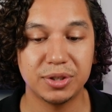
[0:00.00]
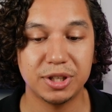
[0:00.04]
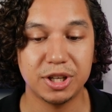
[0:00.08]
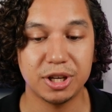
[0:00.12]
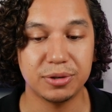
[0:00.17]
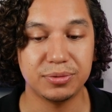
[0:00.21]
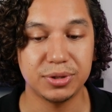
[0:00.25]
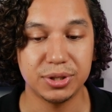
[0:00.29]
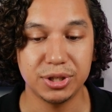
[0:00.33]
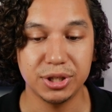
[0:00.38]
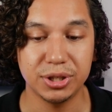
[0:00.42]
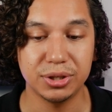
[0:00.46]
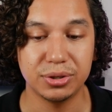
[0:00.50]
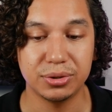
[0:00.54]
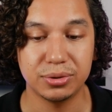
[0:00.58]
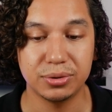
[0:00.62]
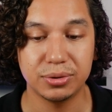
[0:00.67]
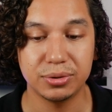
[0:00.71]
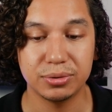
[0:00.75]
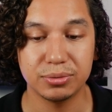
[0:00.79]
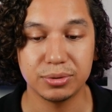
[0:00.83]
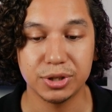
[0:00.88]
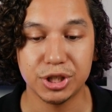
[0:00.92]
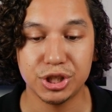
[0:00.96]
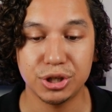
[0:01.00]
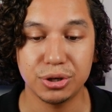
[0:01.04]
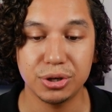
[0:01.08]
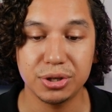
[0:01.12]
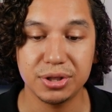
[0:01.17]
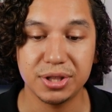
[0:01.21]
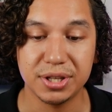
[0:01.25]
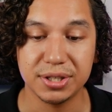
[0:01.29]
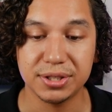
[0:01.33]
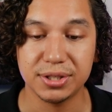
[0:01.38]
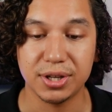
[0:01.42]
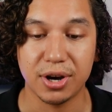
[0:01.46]
If you do,
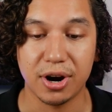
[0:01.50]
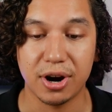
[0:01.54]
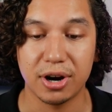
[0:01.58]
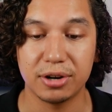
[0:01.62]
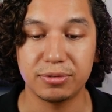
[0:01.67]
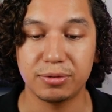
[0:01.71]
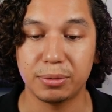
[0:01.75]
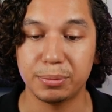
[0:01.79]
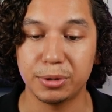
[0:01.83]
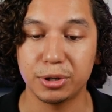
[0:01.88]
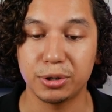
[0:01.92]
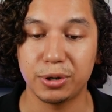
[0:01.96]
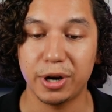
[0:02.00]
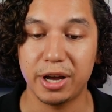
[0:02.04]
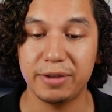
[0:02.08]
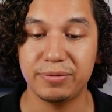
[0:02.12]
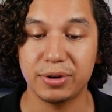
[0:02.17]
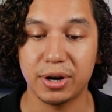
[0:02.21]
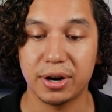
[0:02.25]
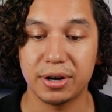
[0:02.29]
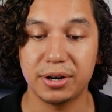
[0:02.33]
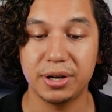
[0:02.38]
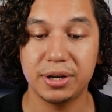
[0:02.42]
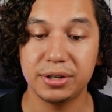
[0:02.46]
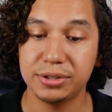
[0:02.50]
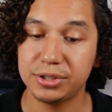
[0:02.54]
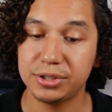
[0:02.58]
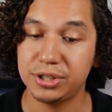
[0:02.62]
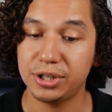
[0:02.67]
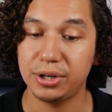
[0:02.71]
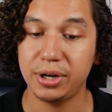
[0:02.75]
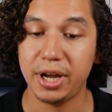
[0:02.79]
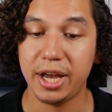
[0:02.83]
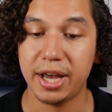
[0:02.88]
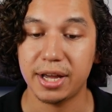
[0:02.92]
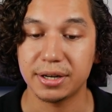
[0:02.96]
return this card from your graveyard to
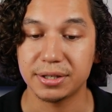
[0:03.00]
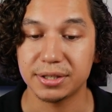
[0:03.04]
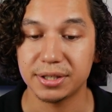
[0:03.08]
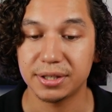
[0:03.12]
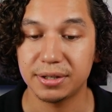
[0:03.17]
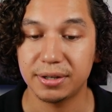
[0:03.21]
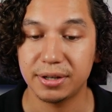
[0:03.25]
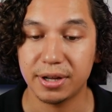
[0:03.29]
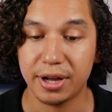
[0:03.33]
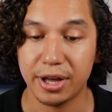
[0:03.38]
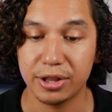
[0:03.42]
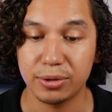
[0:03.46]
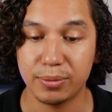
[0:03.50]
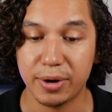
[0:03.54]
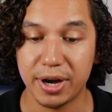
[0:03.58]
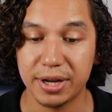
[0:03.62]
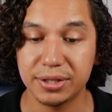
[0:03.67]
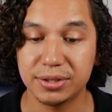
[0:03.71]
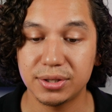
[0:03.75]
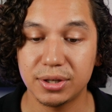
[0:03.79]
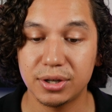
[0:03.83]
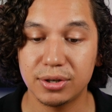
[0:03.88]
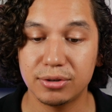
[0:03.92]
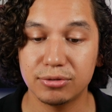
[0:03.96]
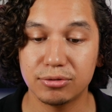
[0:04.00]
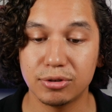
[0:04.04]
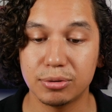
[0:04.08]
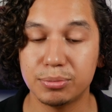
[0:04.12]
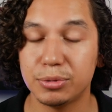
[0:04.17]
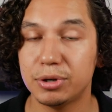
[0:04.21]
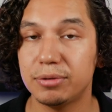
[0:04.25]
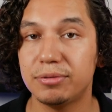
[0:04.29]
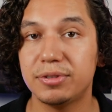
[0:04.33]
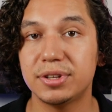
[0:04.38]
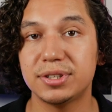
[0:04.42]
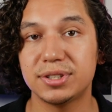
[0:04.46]
your hand. Otherwise,
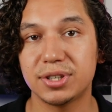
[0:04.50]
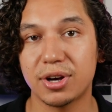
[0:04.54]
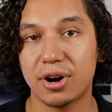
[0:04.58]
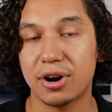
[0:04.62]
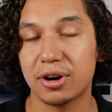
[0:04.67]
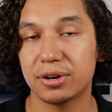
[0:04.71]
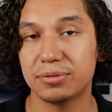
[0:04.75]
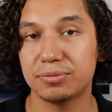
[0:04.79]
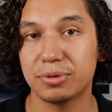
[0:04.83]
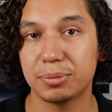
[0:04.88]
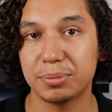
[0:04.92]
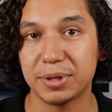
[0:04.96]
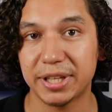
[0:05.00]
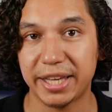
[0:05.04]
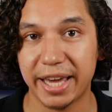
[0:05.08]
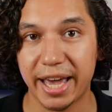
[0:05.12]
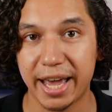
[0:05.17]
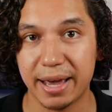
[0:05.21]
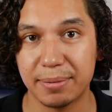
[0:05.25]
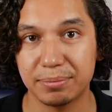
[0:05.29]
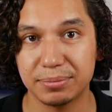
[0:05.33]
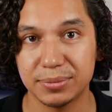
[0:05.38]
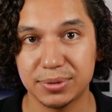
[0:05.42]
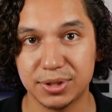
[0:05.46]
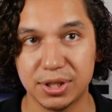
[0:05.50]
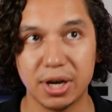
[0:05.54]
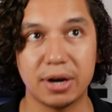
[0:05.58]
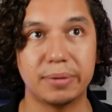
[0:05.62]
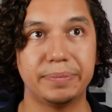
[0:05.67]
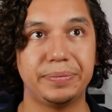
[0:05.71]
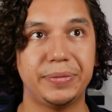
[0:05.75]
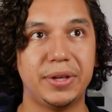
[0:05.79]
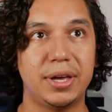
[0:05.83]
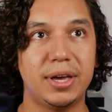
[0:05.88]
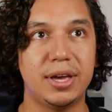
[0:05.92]
remove this card from the game. So